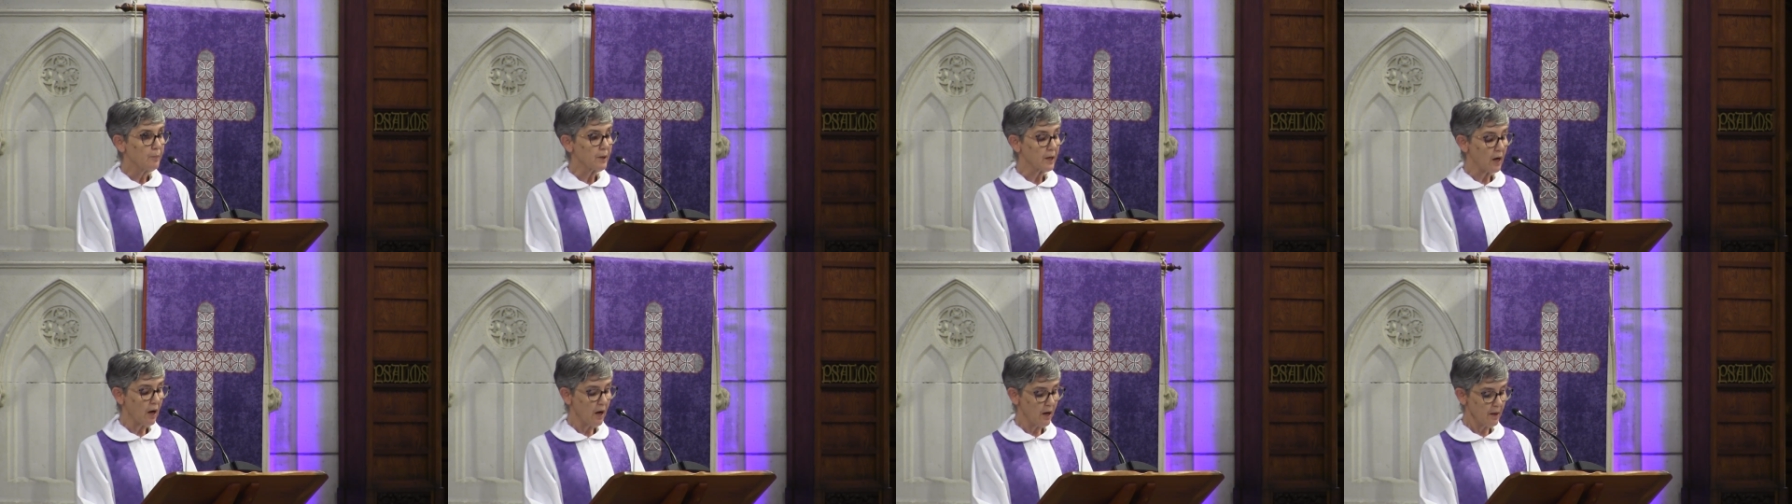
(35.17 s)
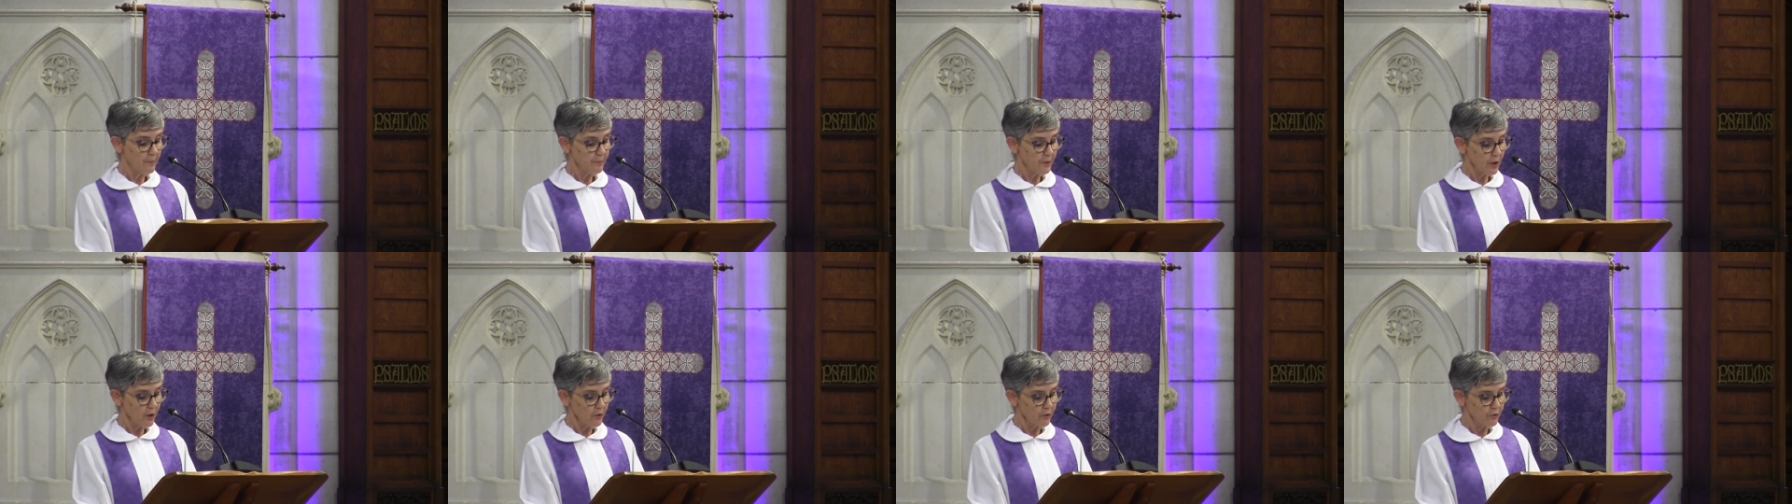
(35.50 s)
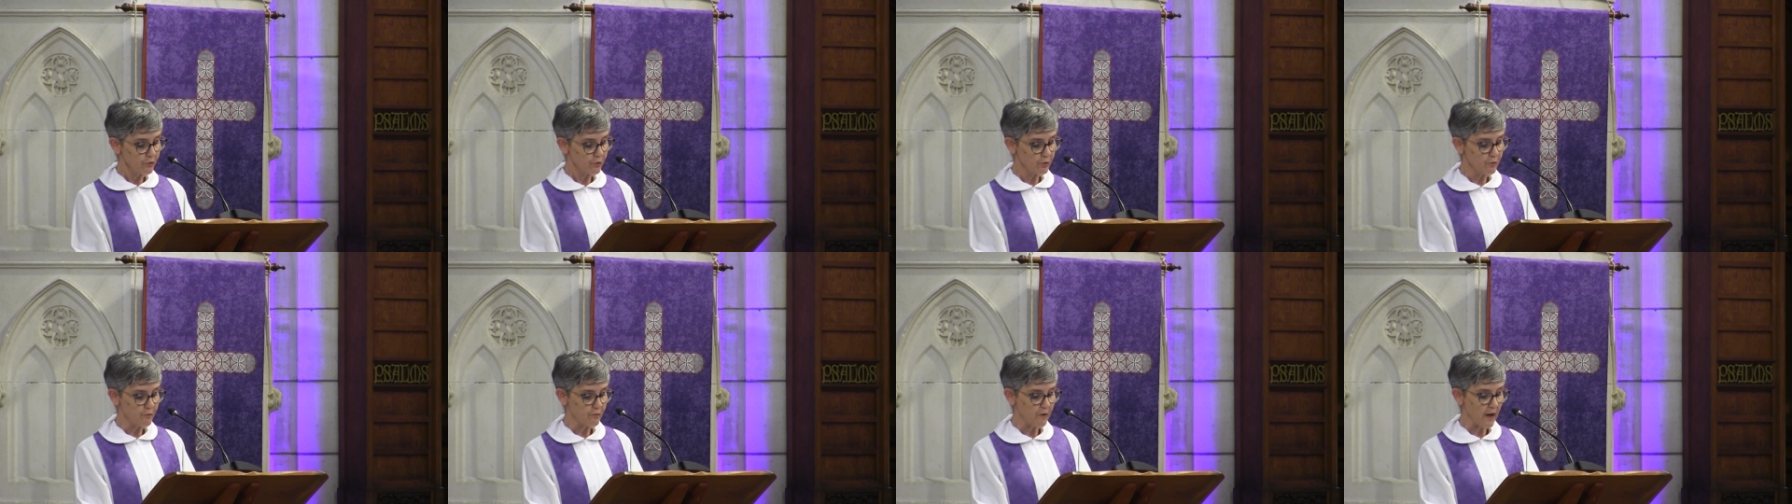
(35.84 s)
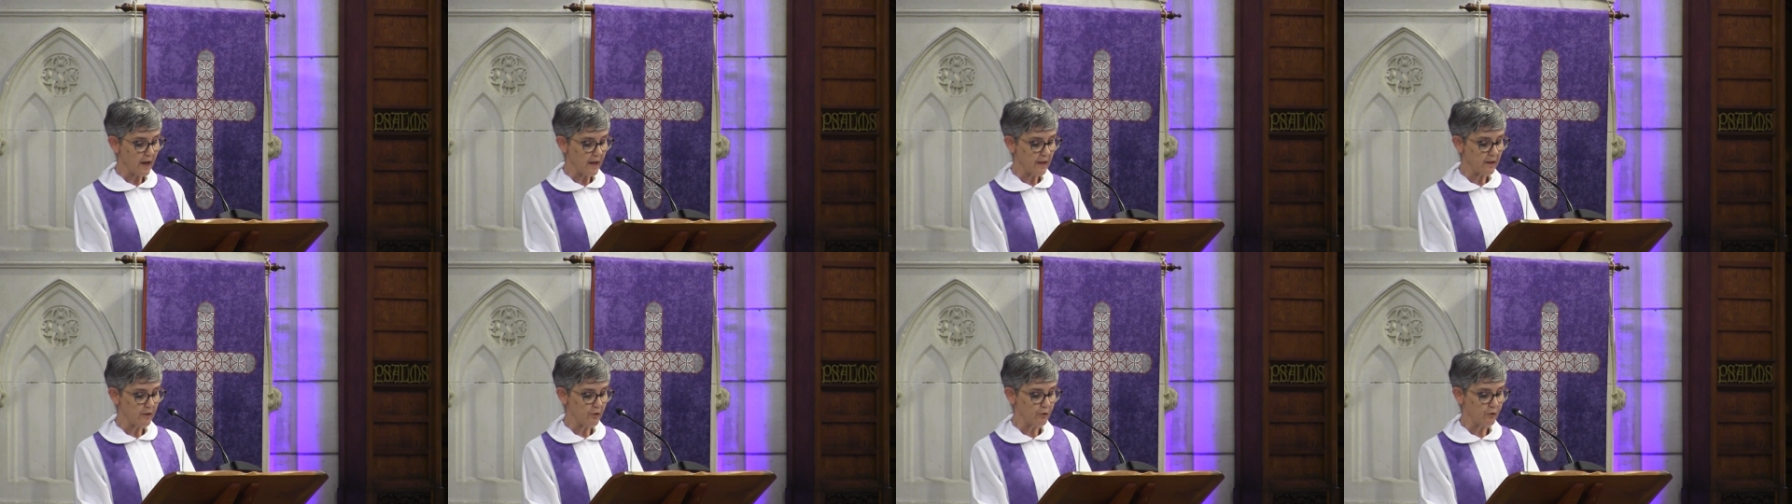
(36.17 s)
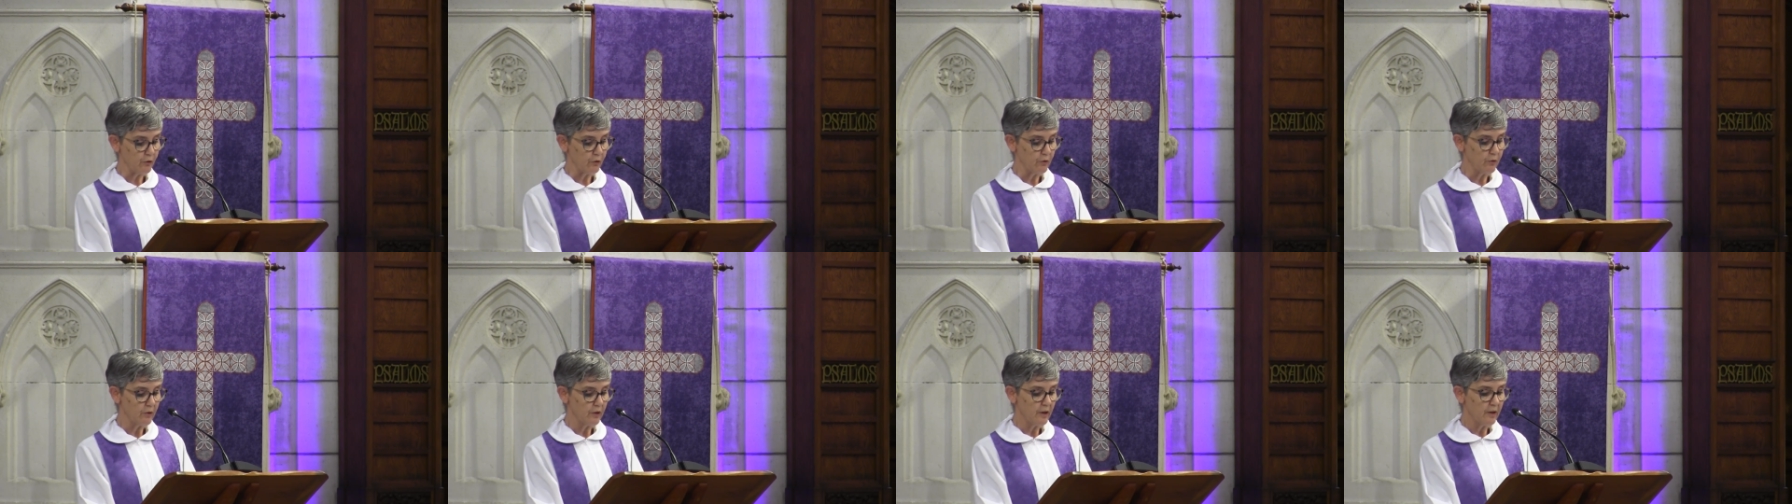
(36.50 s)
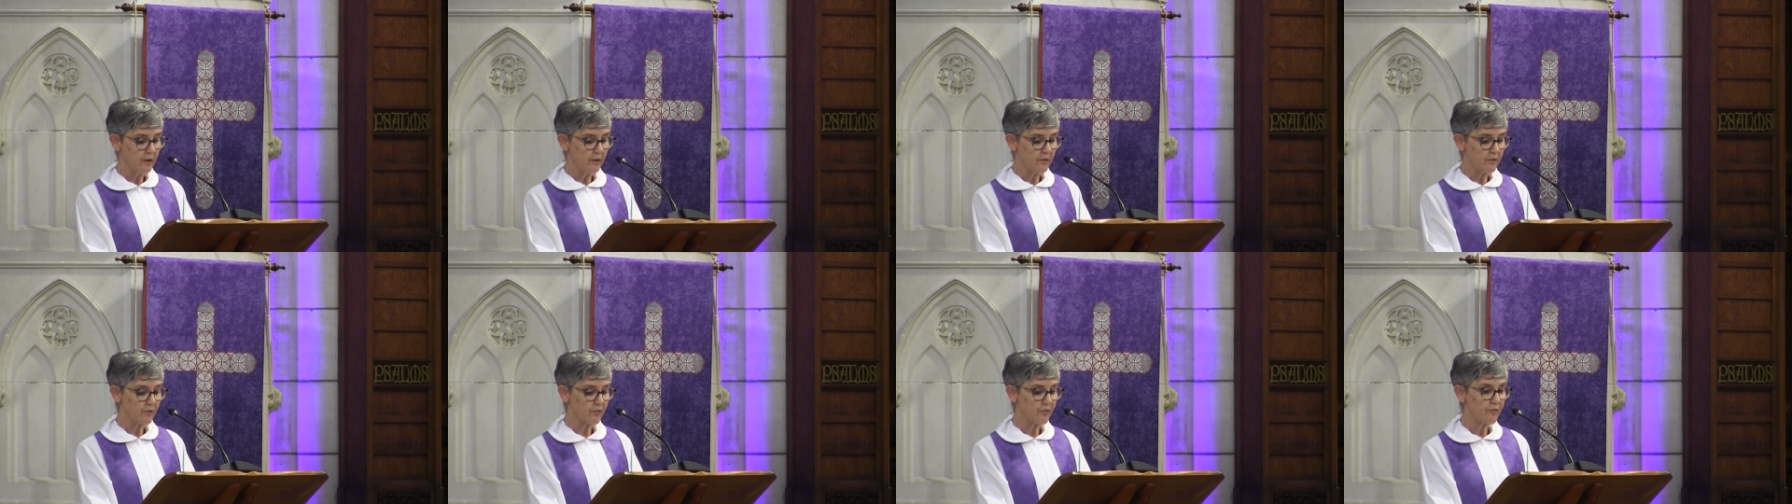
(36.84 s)
But I'm going to invite you
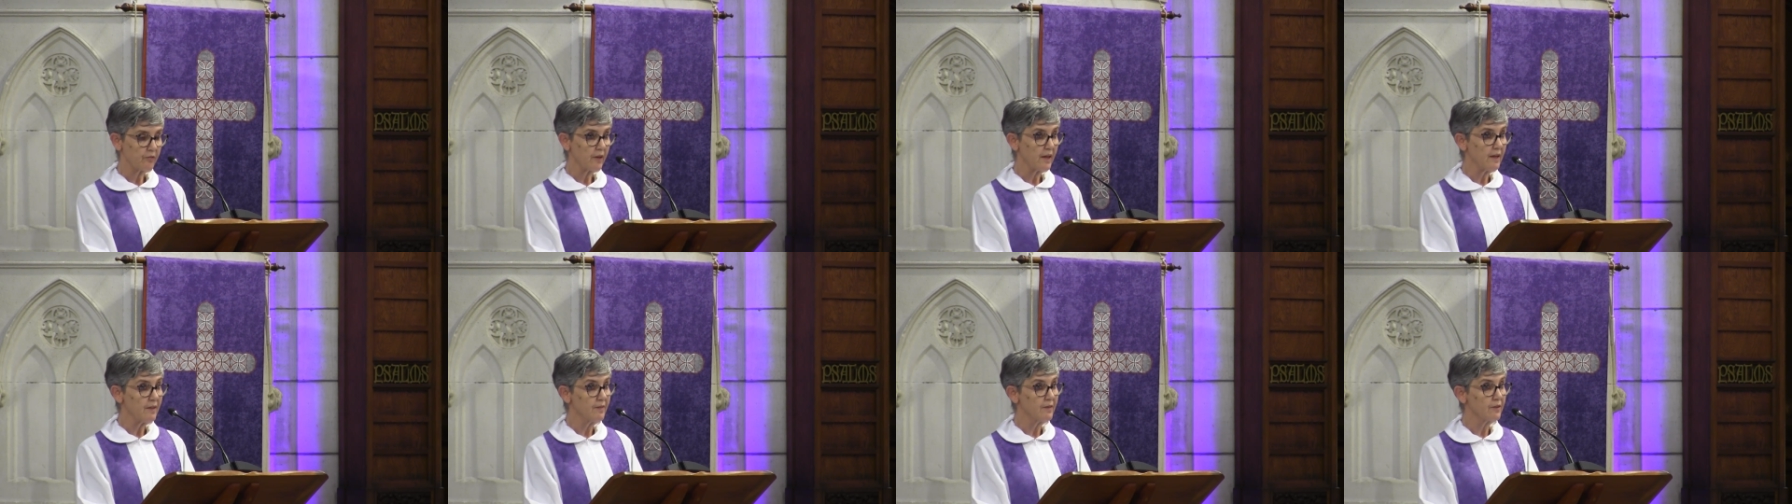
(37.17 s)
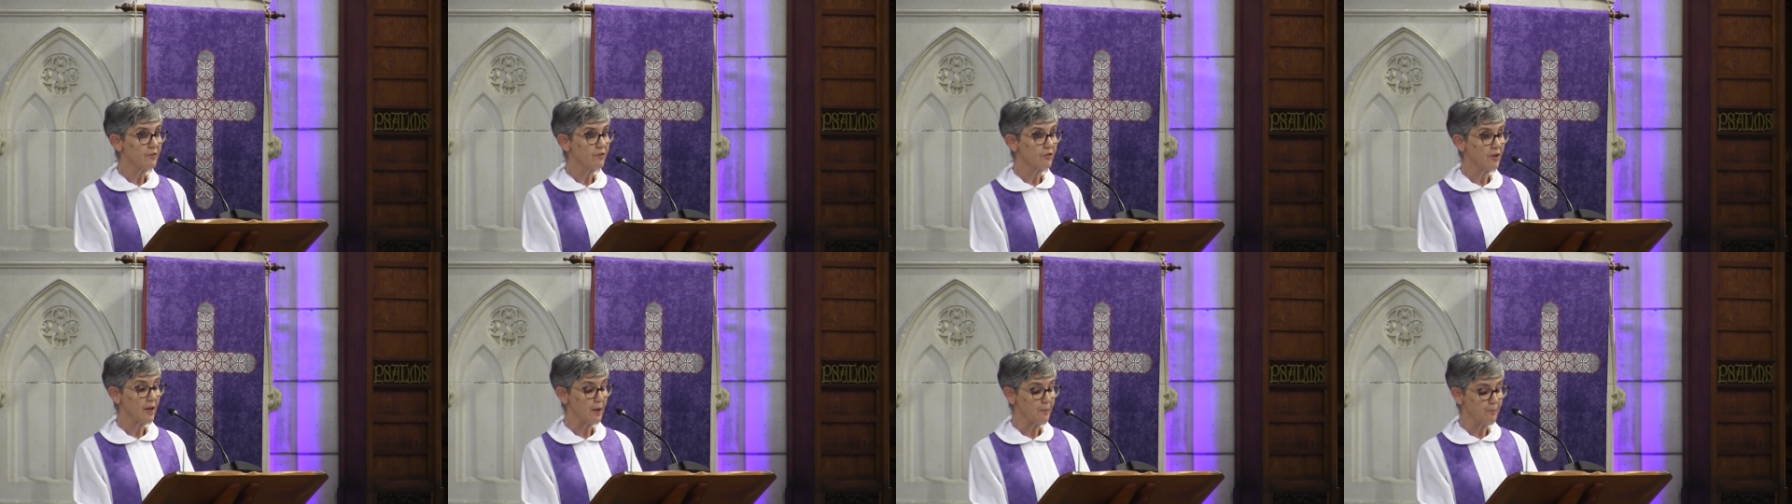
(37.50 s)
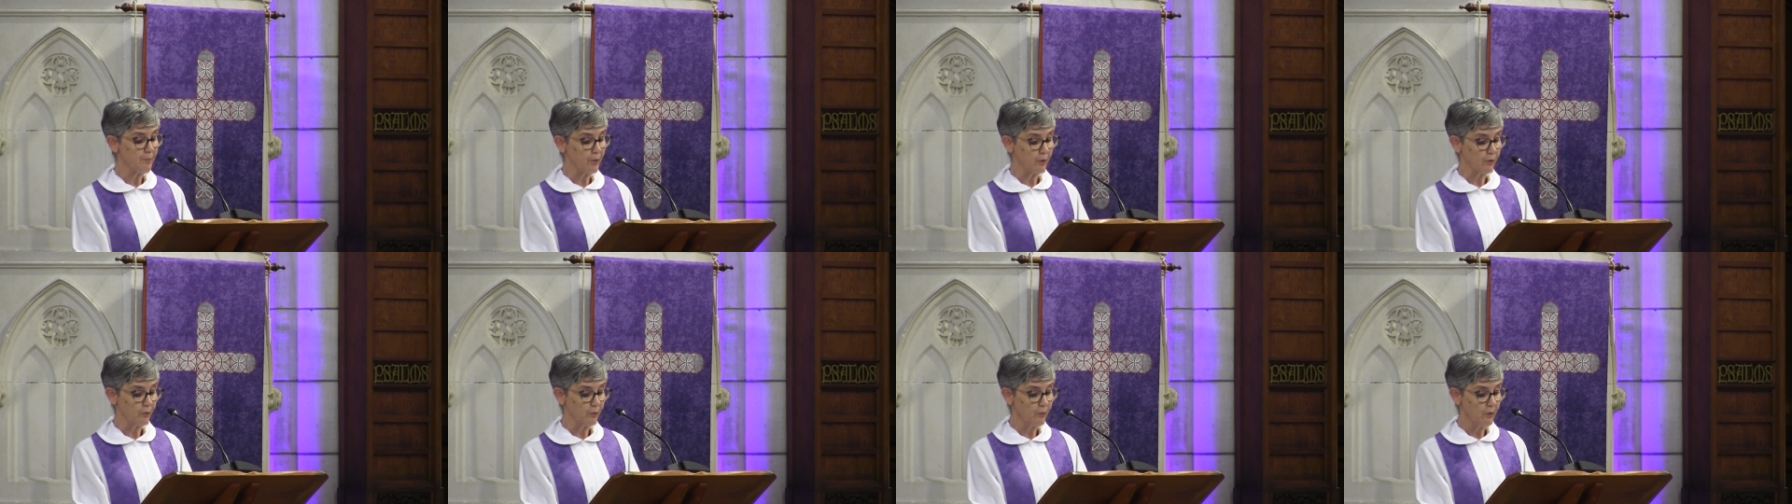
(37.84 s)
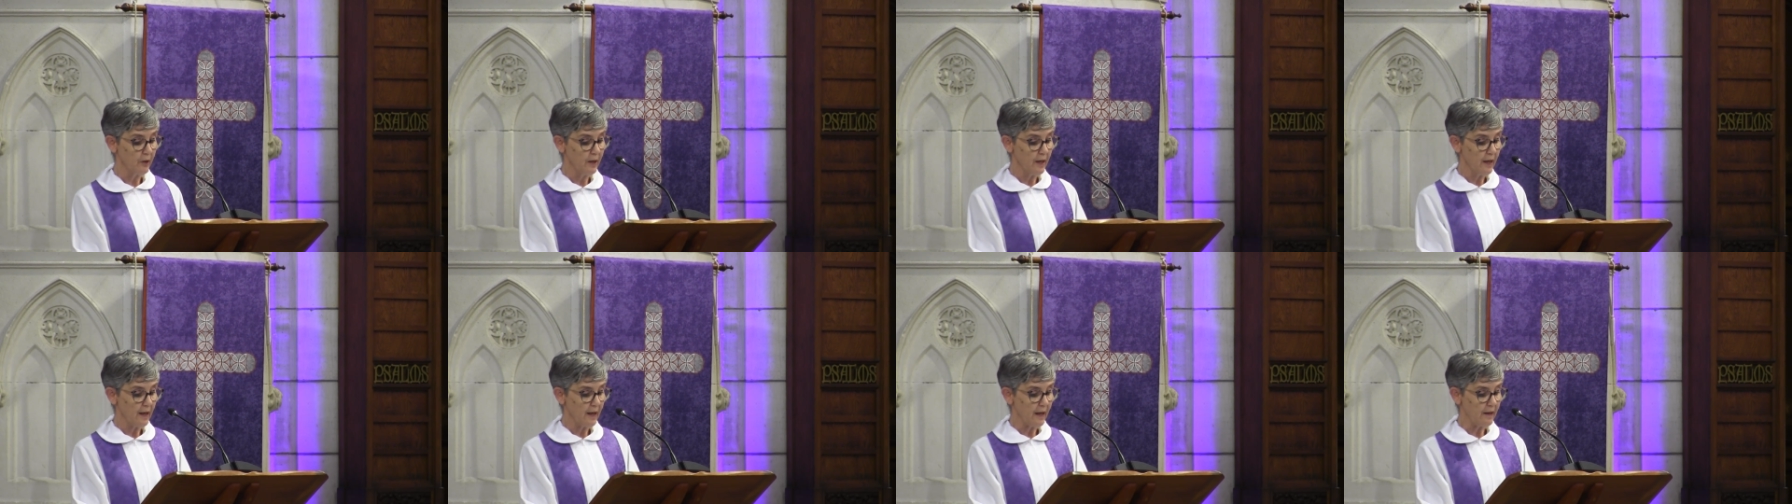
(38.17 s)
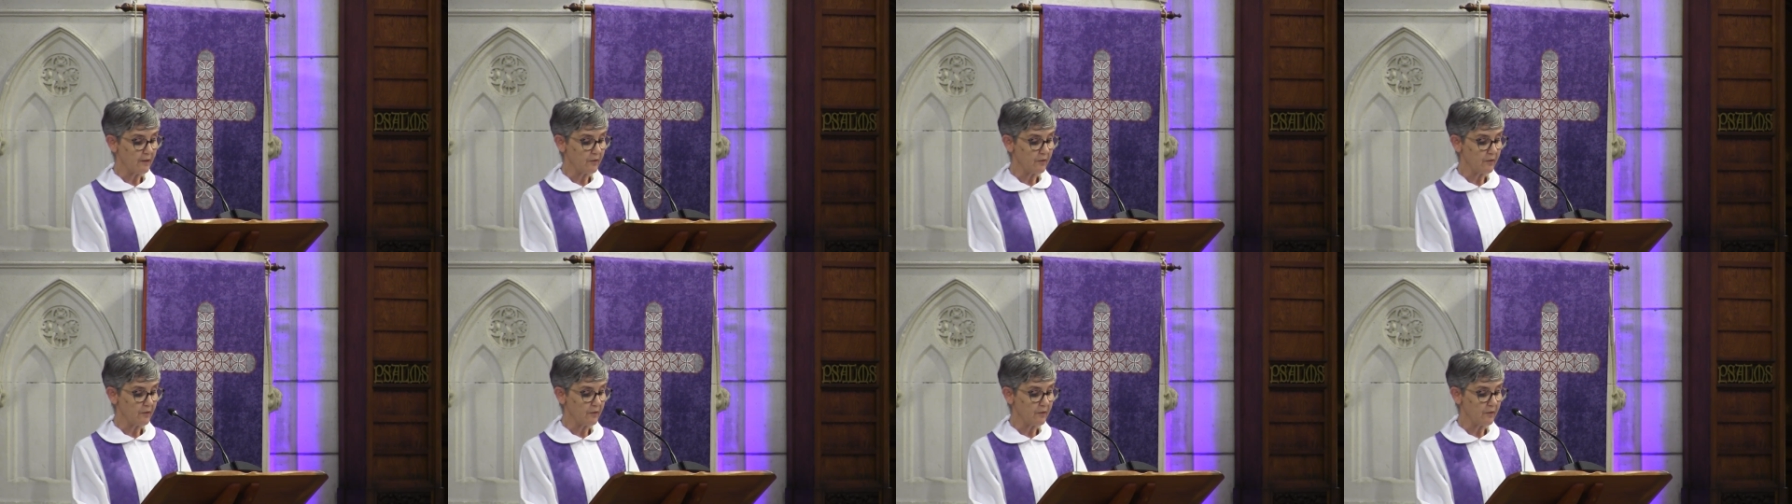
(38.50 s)
to see the temple